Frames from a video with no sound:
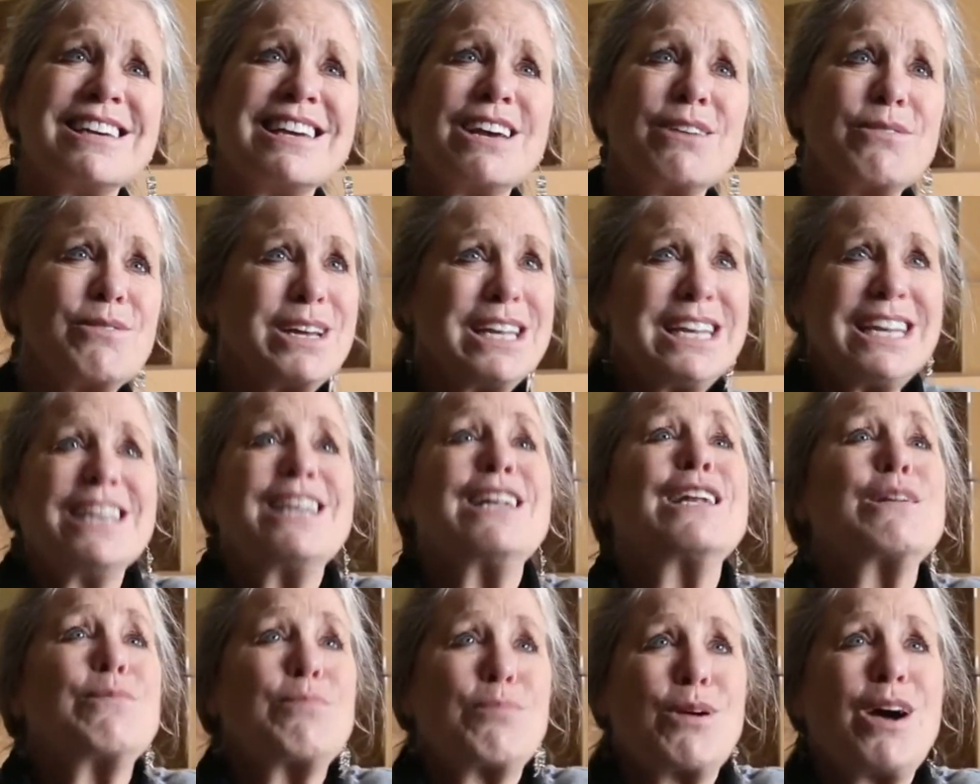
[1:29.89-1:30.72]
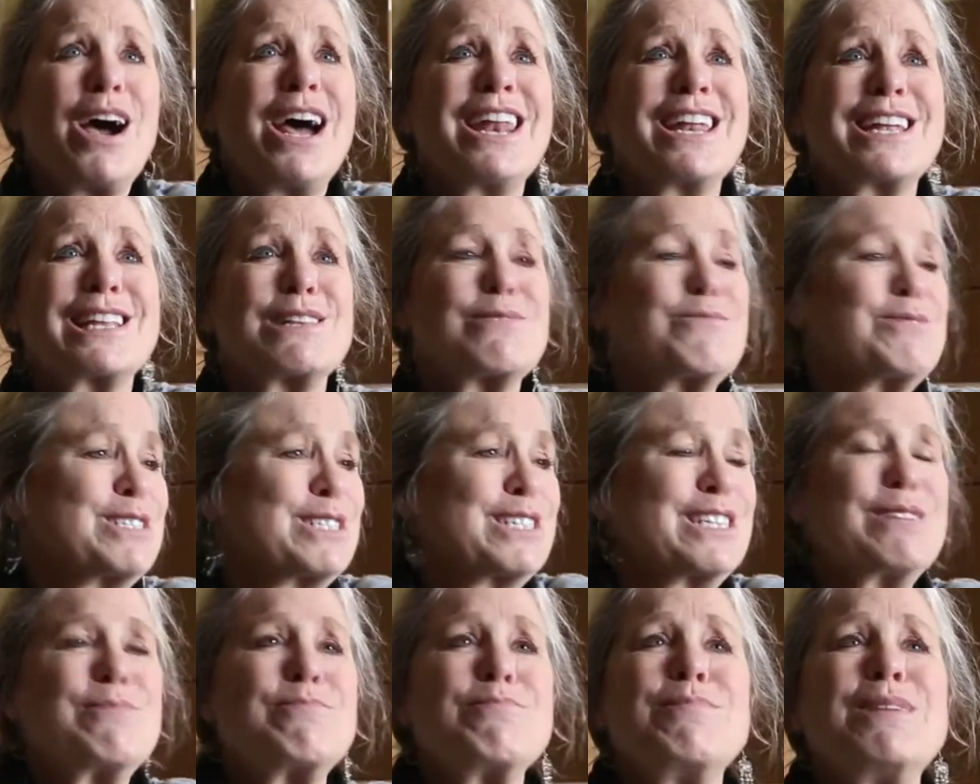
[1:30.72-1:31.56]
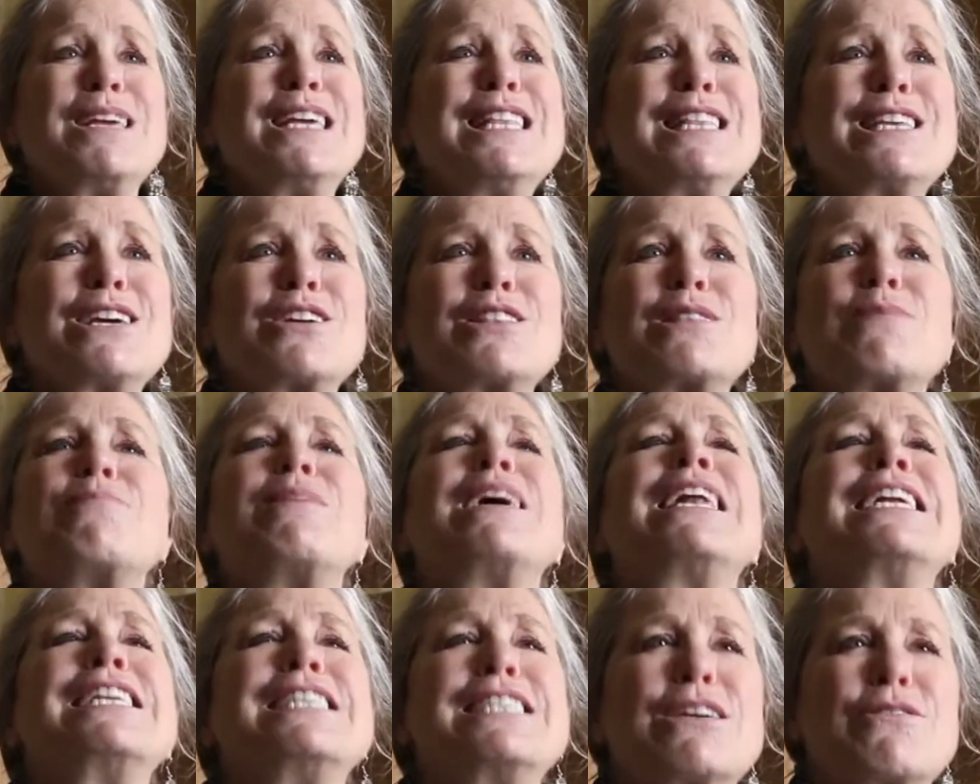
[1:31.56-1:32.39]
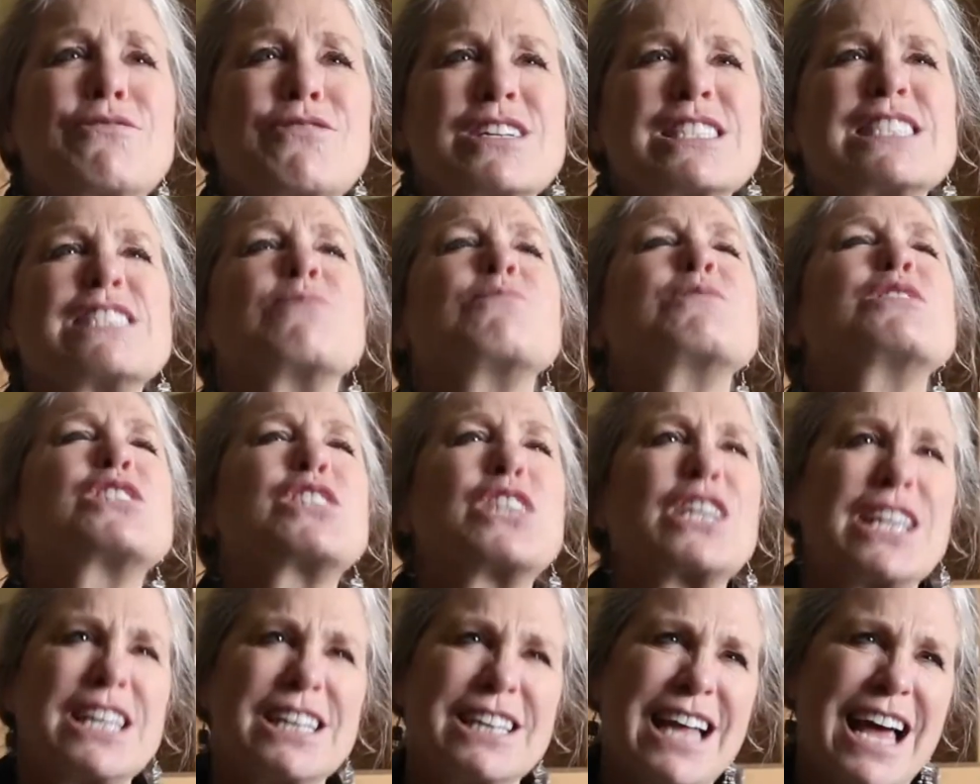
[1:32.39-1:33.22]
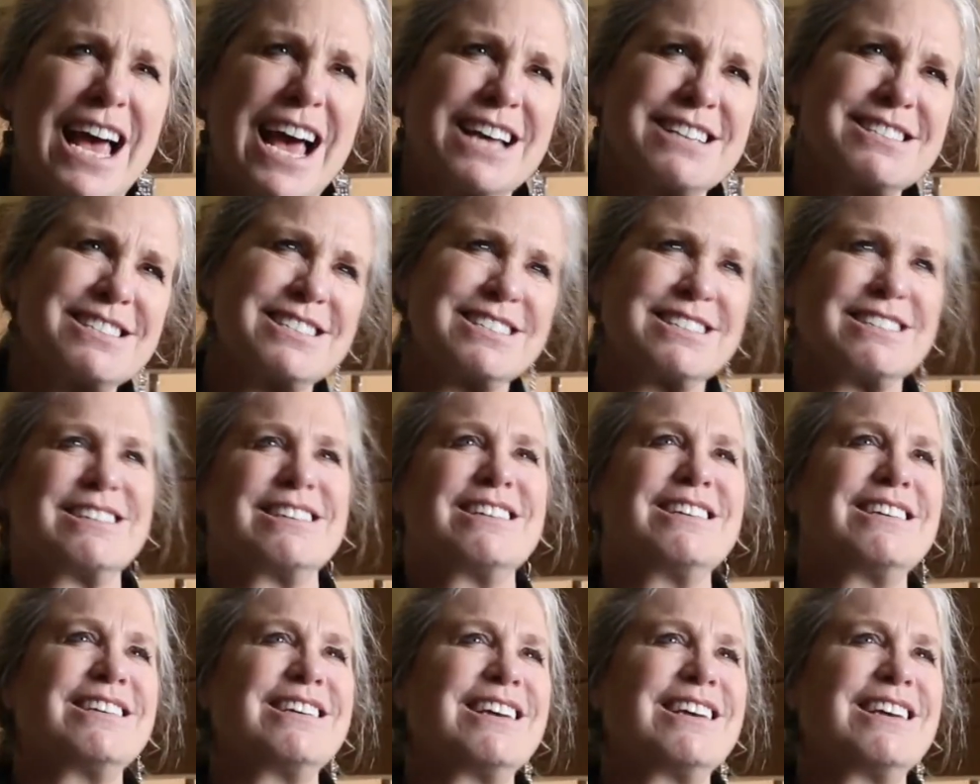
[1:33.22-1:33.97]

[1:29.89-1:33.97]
and we needed a product that was going to be there, that made a difference and was going to last.